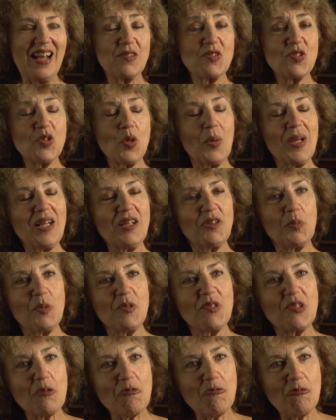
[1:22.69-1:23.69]
So it
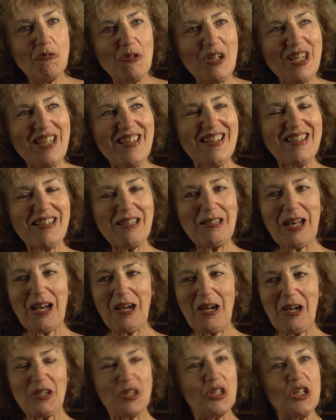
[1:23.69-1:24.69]
was a real
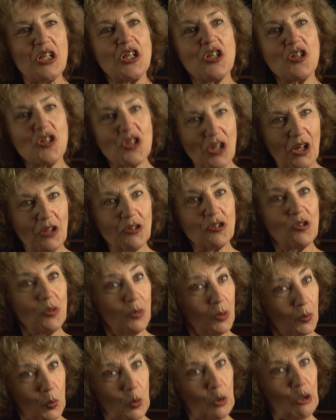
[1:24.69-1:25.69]
uh, Yiddish
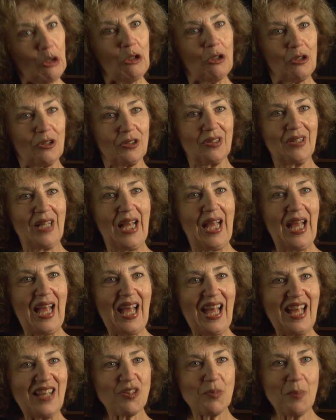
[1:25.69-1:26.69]
cultural world.
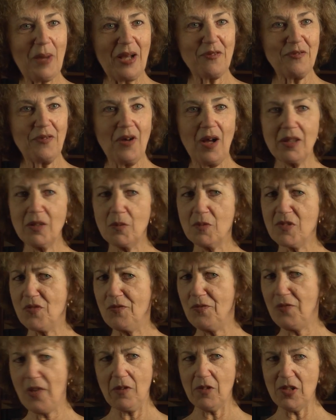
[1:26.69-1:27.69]
And my father was
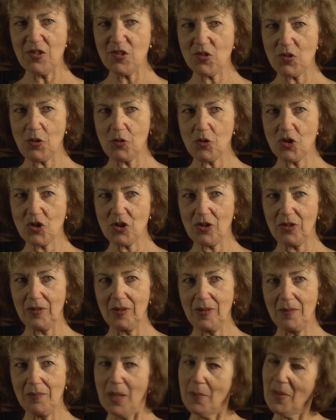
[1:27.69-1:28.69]
very
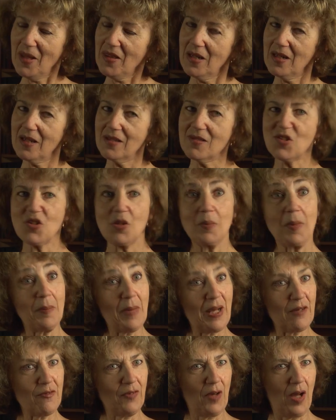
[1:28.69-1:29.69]
social. My mother not so, but
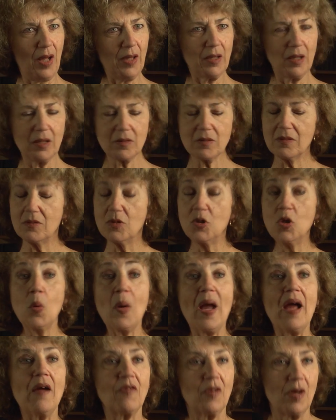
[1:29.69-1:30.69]
my father
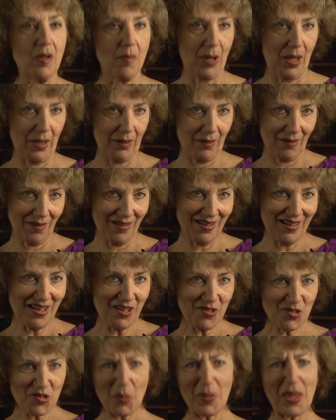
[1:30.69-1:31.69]
knew everybody.
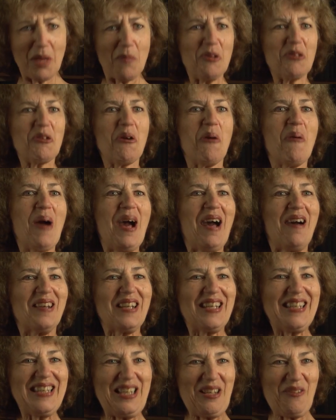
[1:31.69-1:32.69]
So they would go
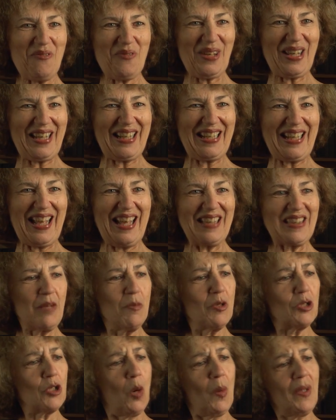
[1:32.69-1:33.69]
out in the evening and they
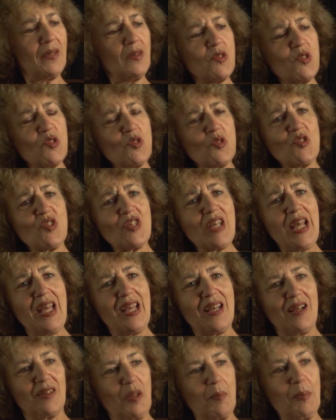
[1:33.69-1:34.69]
would go on the
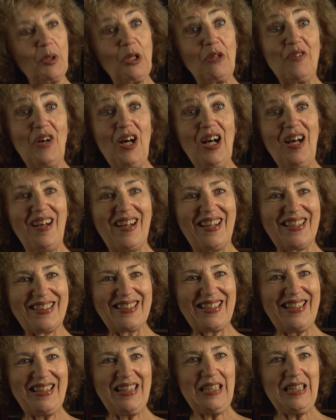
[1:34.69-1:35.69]
Saussure, on the boulevard.